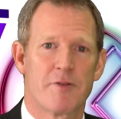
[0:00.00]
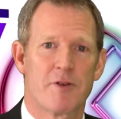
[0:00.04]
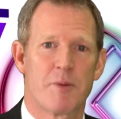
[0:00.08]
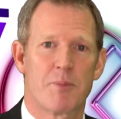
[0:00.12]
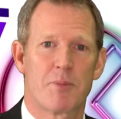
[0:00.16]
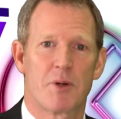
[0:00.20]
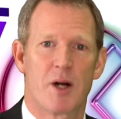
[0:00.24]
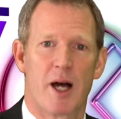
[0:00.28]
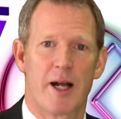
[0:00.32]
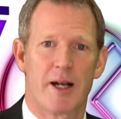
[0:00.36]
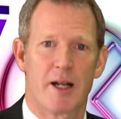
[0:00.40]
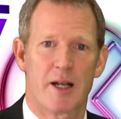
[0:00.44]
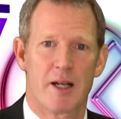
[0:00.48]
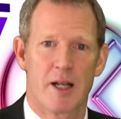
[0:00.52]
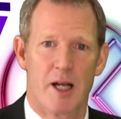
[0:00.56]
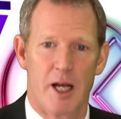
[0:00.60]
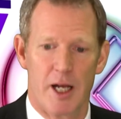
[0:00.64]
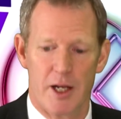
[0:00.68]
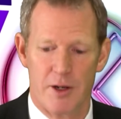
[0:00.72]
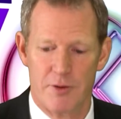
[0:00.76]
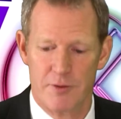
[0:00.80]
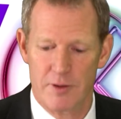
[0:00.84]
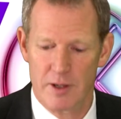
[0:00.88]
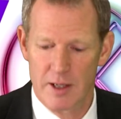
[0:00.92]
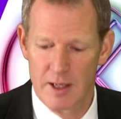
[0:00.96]
for Brighton and
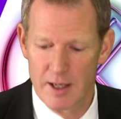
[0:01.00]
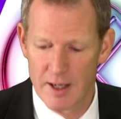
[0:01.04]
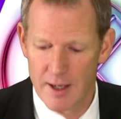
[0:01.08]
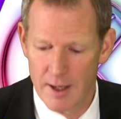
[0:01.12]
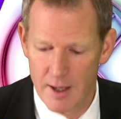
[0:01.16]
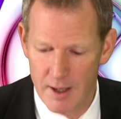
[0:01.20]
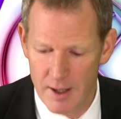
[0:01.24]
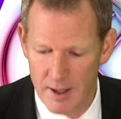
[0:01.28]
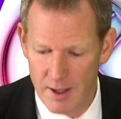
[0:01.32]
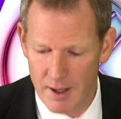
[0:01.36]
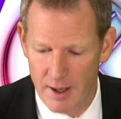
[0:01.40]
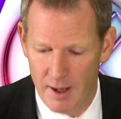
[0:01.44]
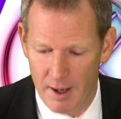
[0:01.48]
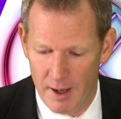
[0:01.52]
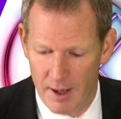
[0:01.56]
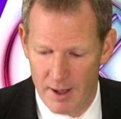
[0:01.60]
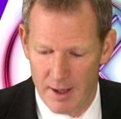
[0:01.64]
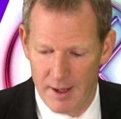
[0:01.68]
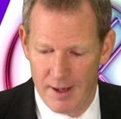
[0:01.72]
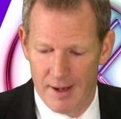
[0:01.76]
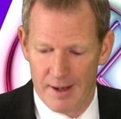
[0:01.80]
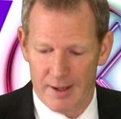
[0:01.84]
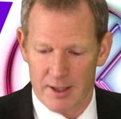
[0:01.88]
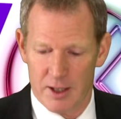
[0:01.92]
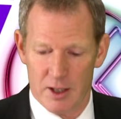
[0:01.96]
Hove.
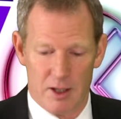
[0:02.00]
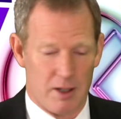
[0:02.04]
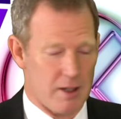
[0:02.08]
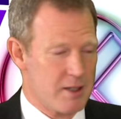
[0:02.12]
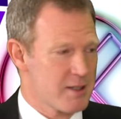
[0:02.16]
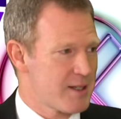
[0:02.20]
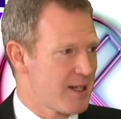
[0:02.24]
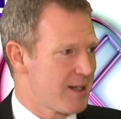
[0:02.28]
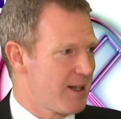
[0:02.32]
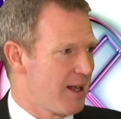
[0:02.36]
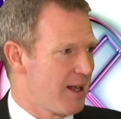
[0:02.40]
God, I said